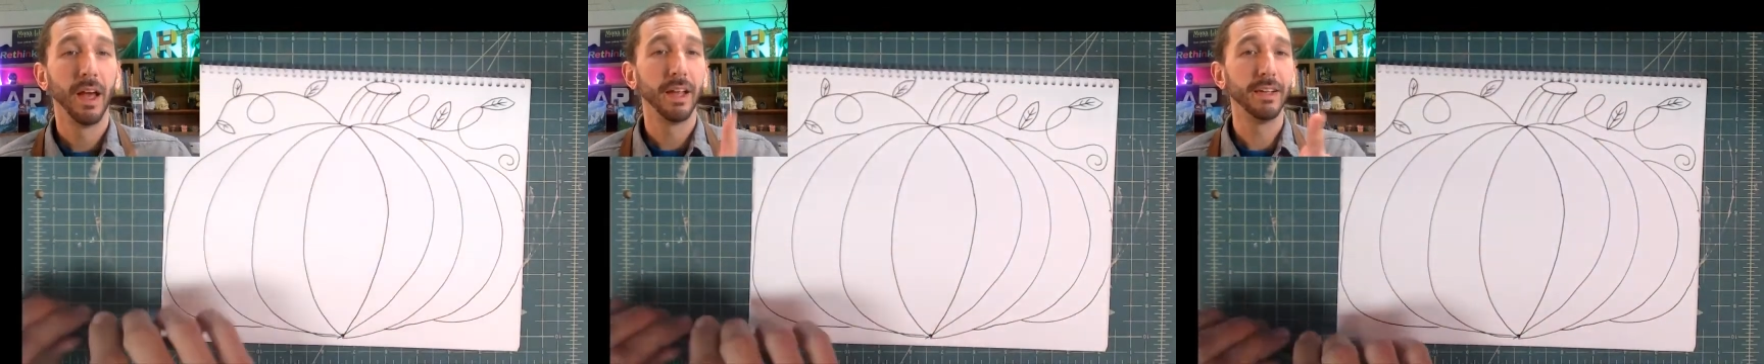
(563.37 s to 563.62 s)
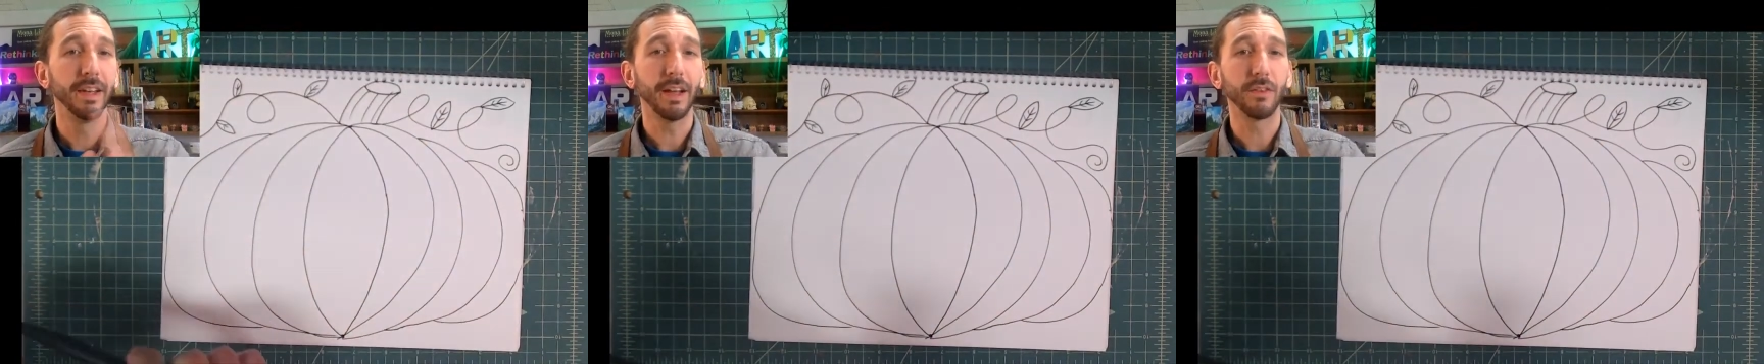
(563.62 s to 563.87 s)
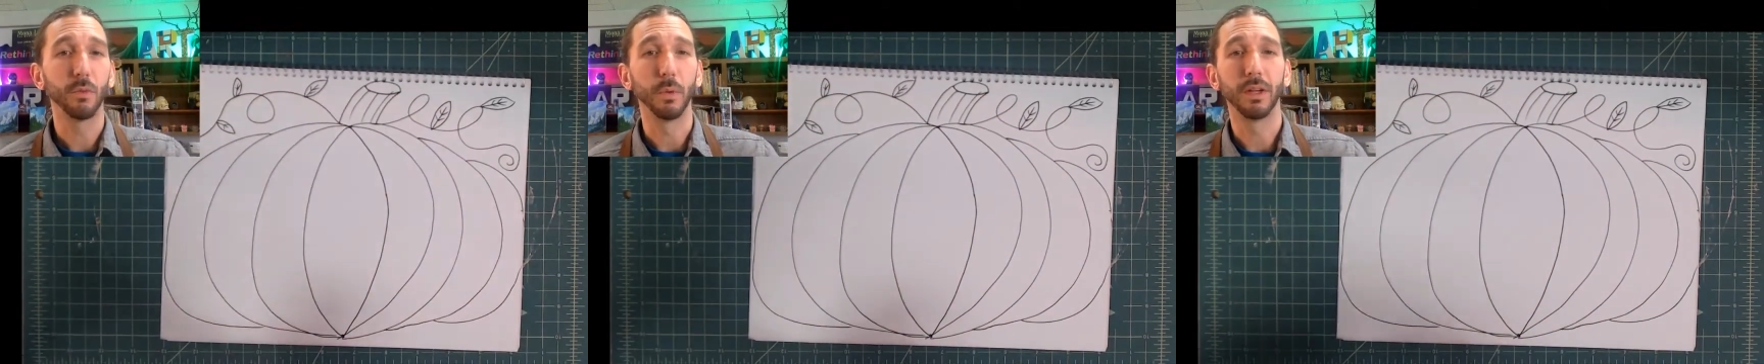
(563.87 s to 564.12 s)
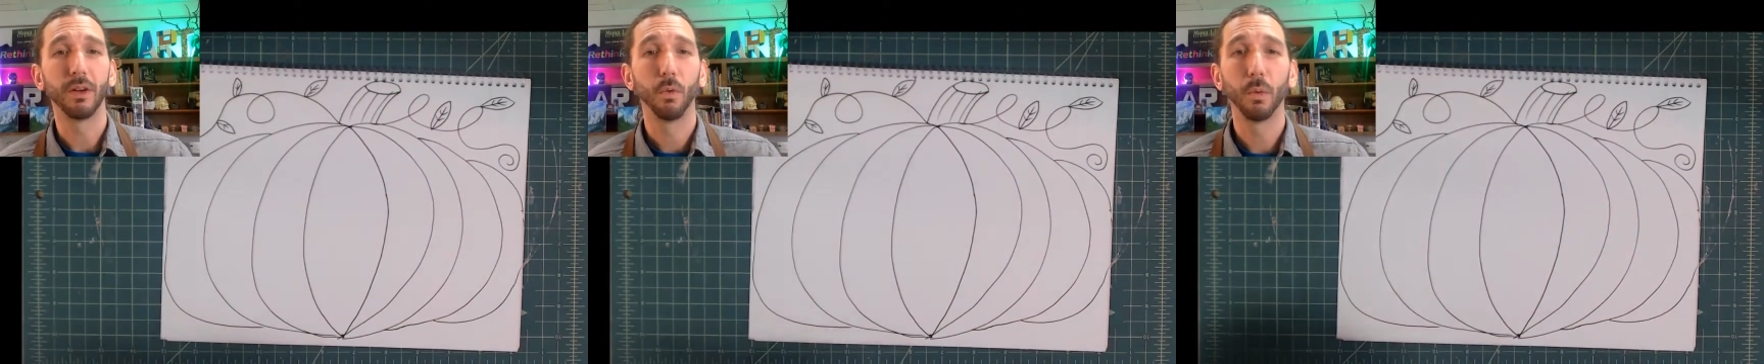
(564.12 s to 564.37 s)
Next
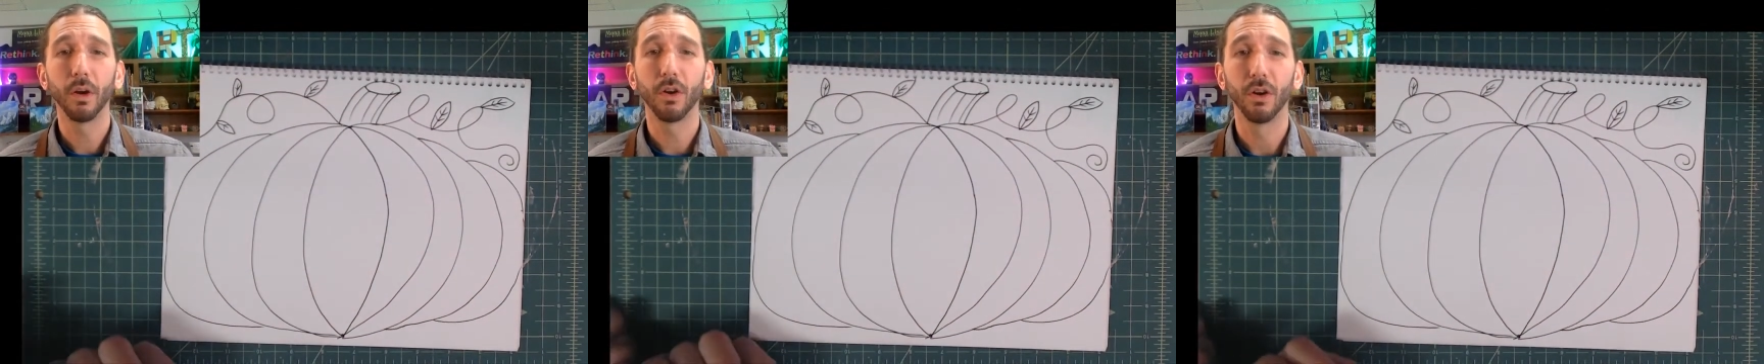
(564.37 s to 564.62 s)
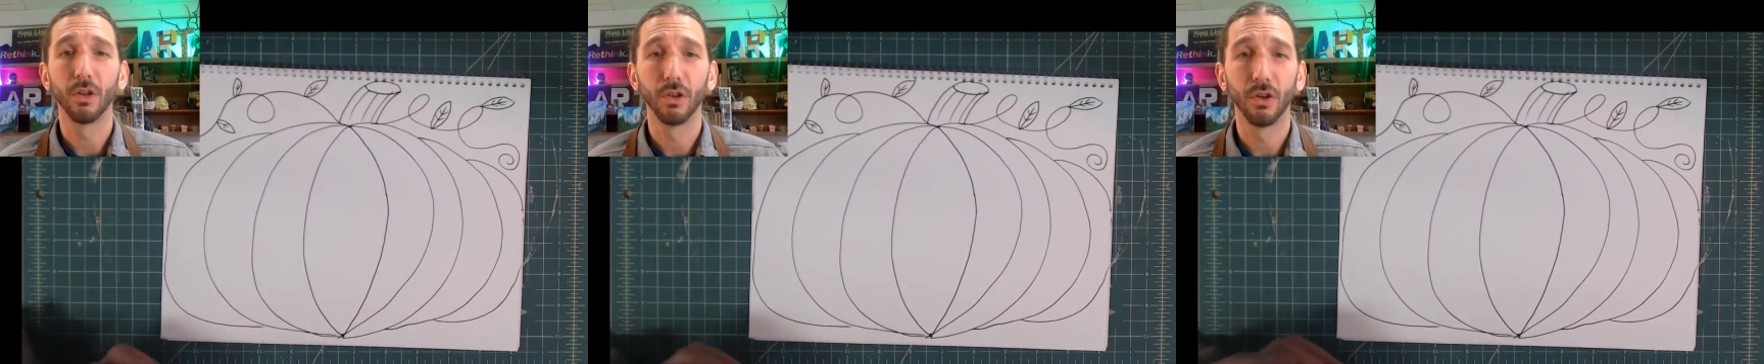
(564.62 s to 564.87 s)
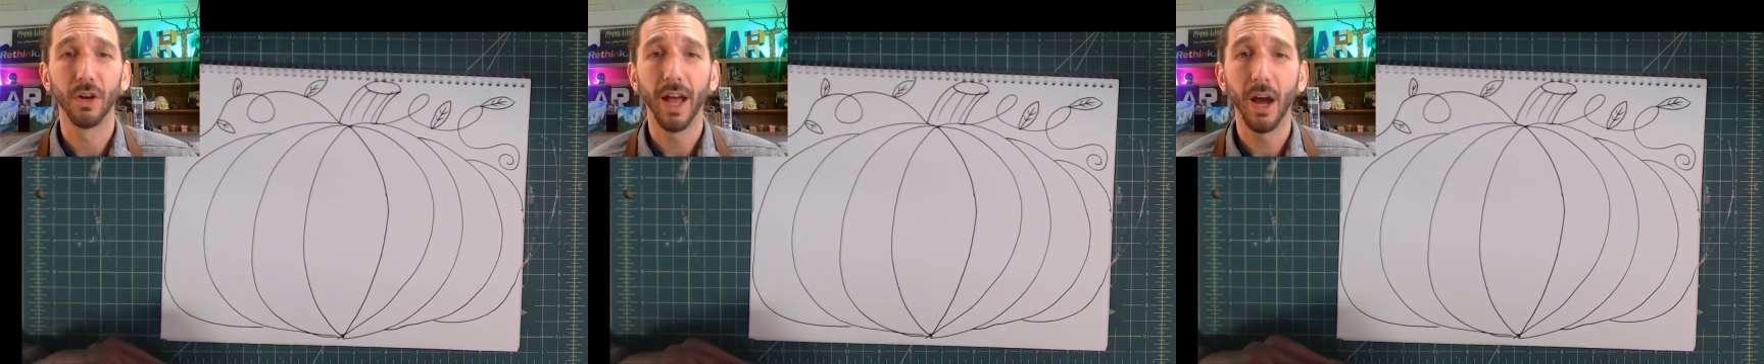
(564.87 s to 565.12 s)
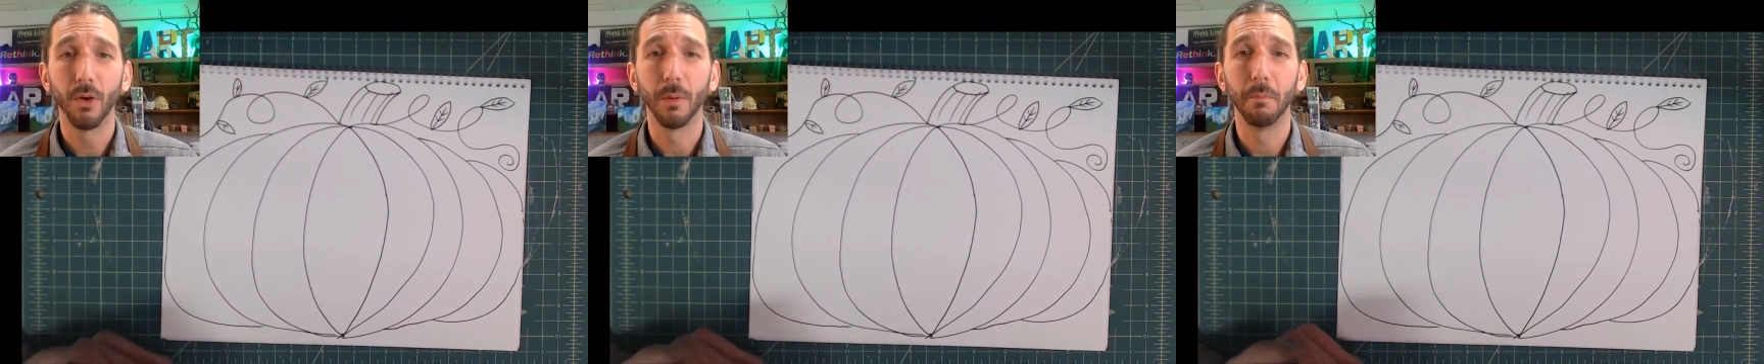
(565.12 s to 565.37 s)
week, we're going to learn
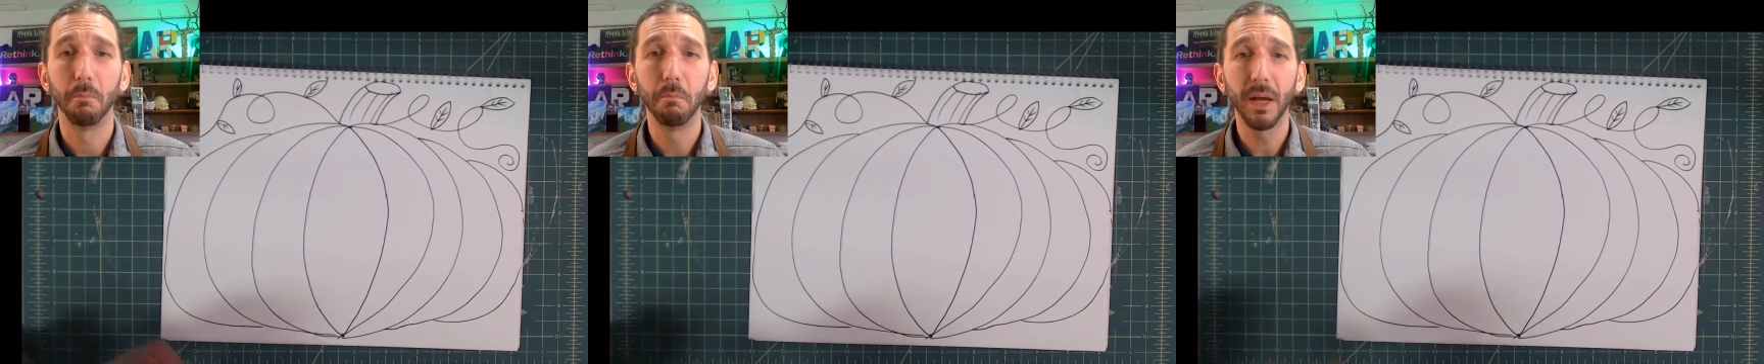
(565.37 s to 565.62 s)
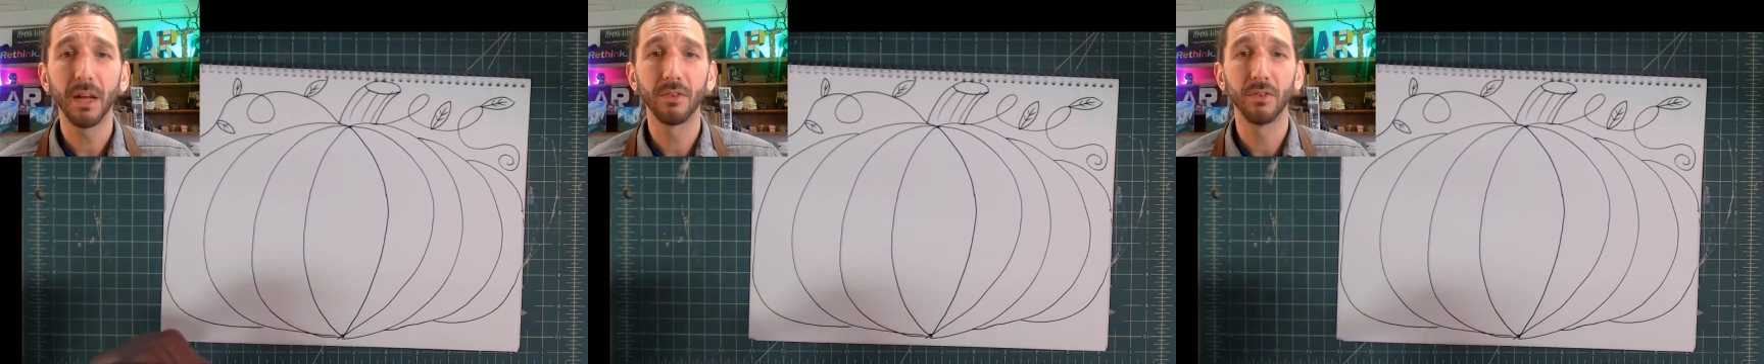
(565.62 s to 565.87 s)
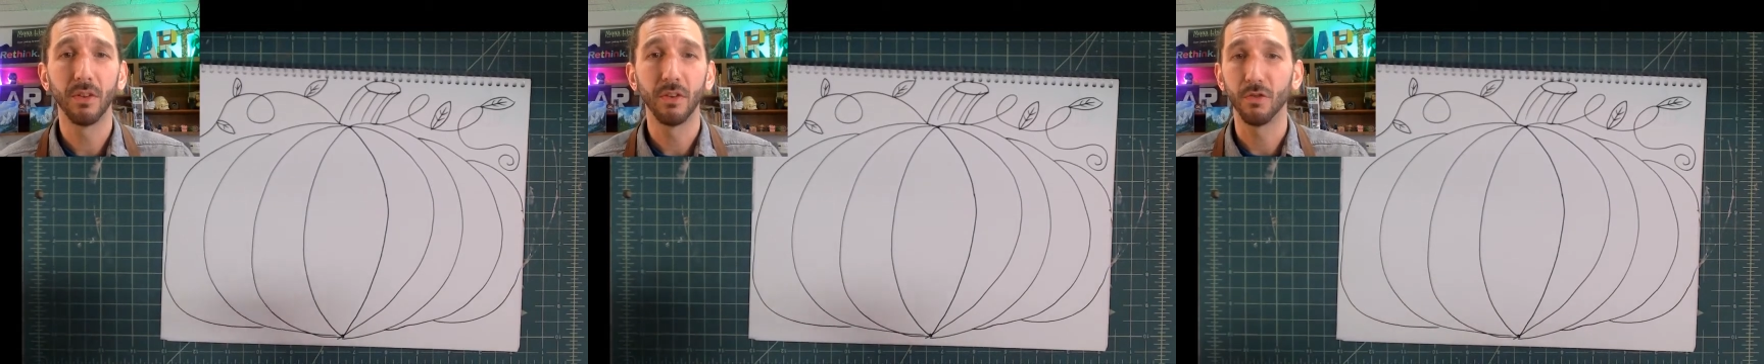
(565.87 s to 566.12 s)
how to mix